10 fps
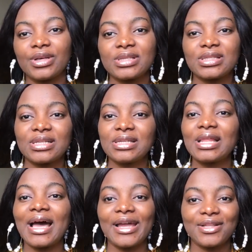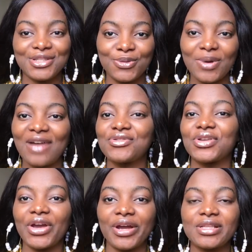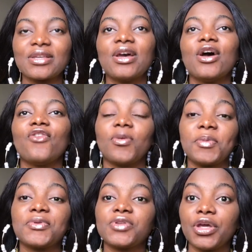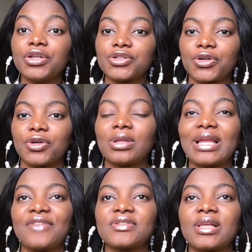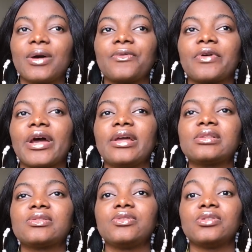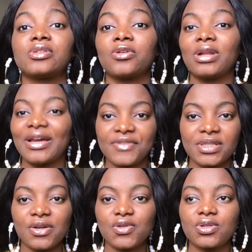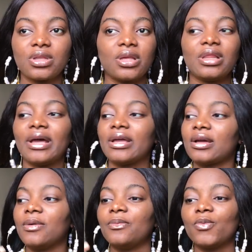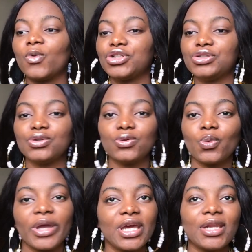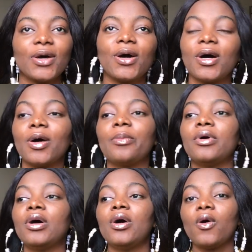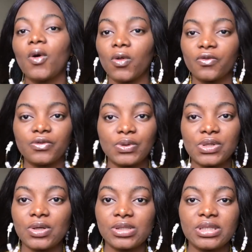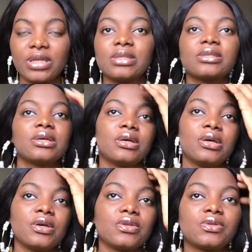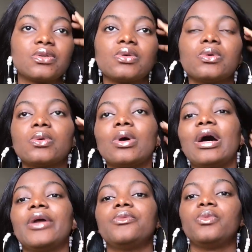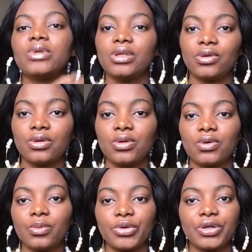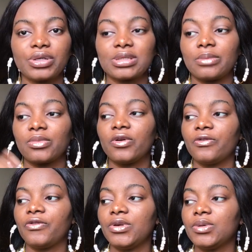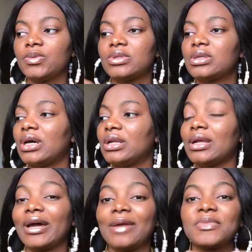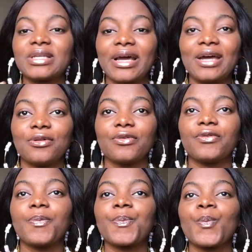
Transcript: certain height you have to get for people to enjoy your lifestyle, right? You see your lifestyle totally, like what you do, waking up, all of those contents. So I really don't know, because I'm confused and I am tired of